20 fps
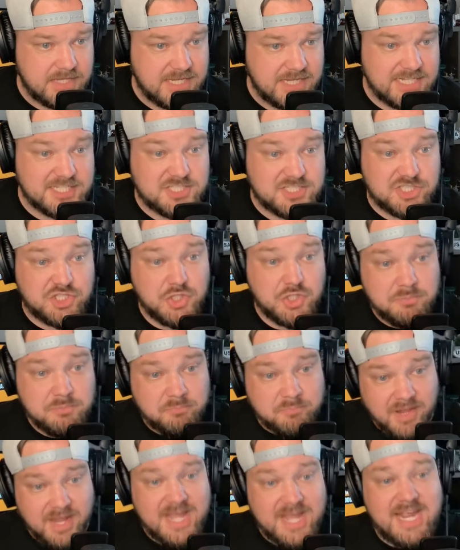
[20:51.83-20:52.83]
is to
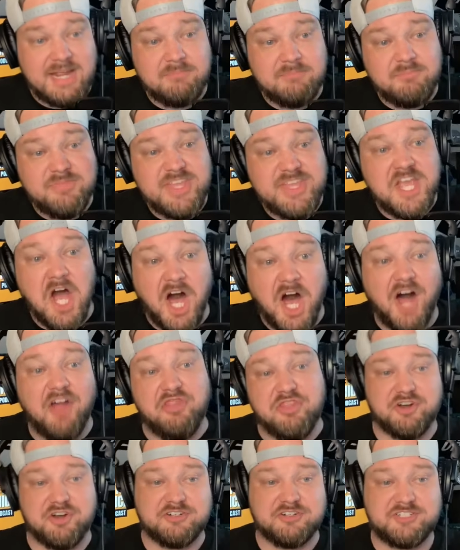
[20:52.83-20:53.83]
blame the
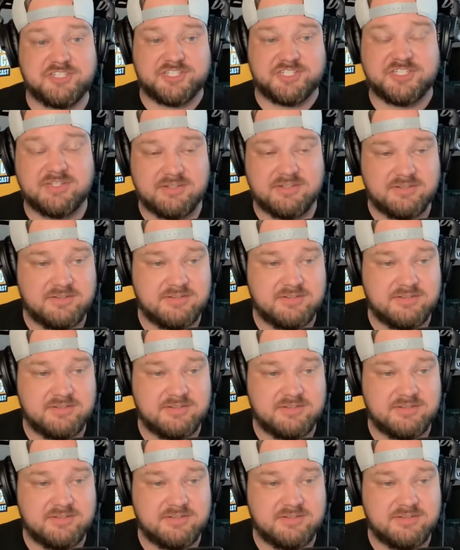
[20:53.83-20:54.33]
others.